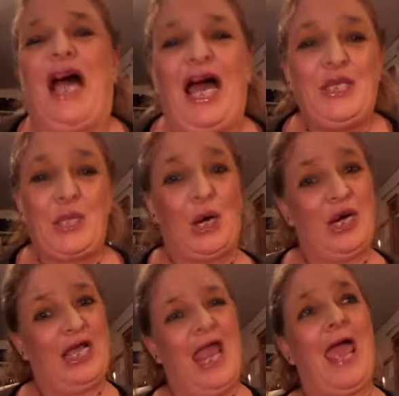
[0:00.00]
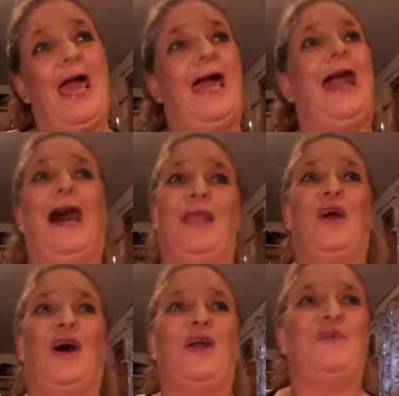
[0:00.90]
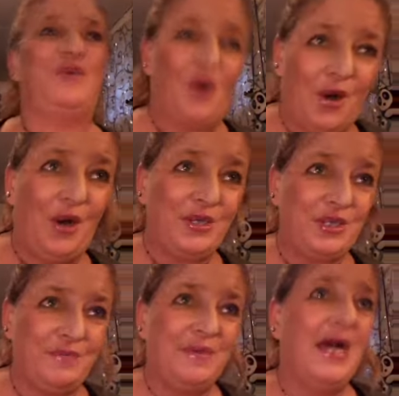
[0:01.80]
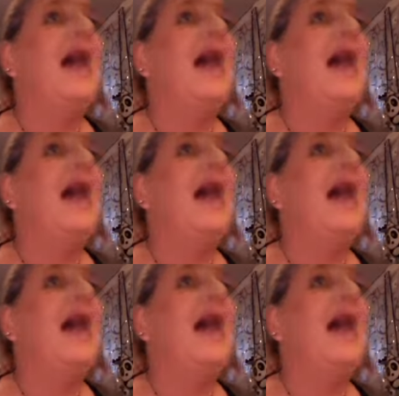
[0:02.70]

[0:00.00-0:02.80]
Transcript: I saw it and I thought it was awesome.